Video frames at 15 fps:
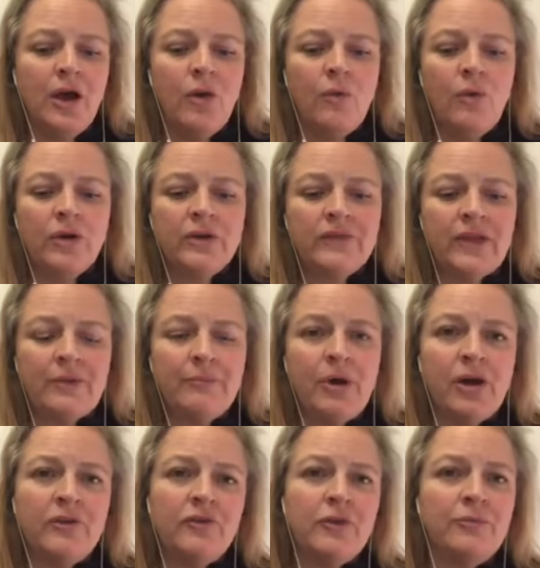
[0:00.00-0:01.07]
What does that
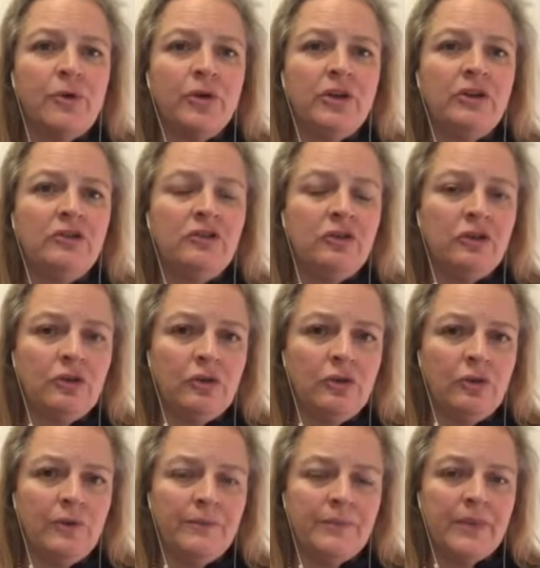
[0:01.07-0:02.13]
part of your body do?